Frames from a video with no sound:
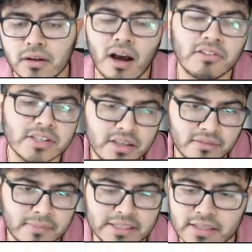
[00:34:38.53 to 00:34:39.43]
obviously,
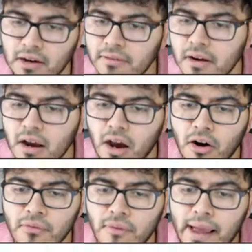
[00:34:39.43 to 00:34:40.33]
of myself,
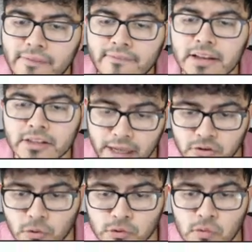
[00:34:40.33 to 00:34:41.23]
of
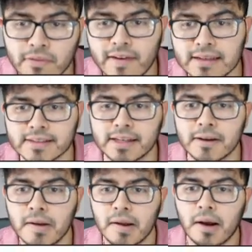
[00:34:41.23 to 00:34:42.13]
intro to investing.
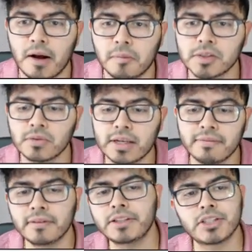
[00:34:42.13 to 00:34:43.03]
Um, so
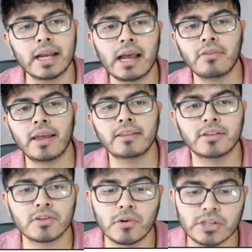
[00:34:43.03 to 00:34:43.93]
definitely check out that
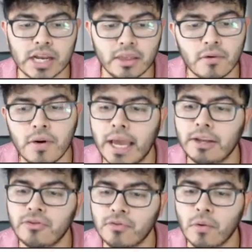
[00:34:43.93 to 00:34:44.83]
Discord channel
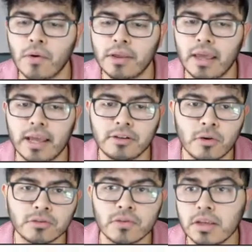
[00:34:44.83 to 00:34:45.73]
and join and
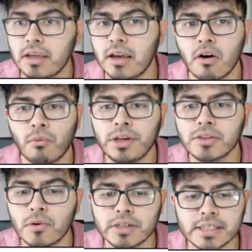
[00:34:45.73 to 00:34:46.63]
go to the
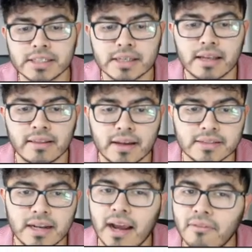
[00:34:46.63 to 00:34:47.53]
resources. Like I
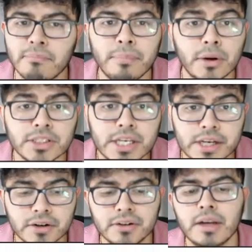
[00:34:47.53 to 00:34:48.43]
said, I have books
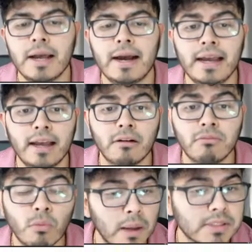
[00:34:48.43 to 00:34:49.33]
here. I have
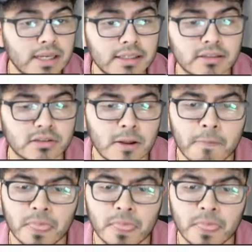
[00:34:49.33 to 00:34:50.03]
websites.